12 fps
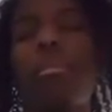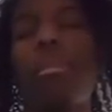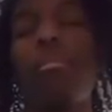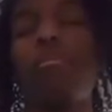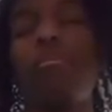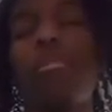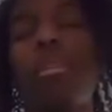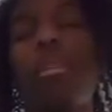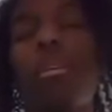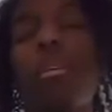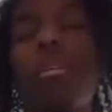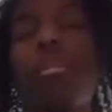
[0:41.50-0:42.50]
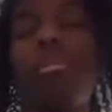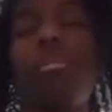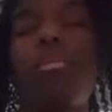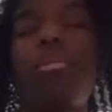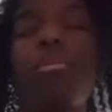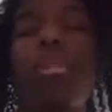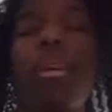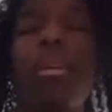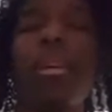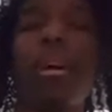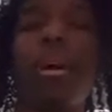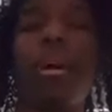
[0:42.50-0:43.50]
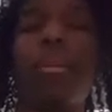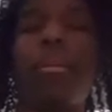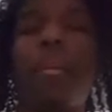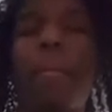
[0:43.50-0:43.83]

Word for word: Are you feeling cold and hot?